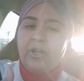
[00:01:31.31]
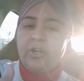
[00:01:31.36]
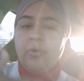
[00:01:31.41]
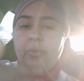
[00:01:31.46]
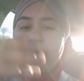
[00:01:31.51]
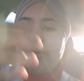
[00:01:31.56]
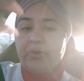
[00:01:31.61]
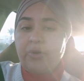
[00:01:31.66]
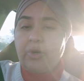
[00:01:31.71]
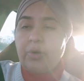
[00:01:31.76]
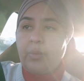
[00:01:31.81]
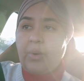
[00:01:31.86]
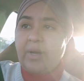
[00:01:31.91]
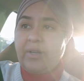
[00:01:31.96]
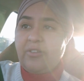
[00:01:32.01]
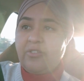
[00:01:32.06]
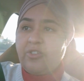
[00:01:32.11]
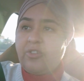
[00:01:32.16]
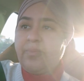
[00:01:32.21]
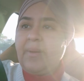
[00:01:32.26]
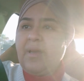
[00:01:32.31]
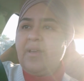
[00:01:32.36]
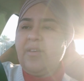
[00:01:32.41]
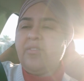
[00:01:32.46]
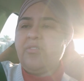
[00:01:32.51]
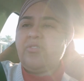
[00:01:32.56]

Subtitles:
It was on a wider space.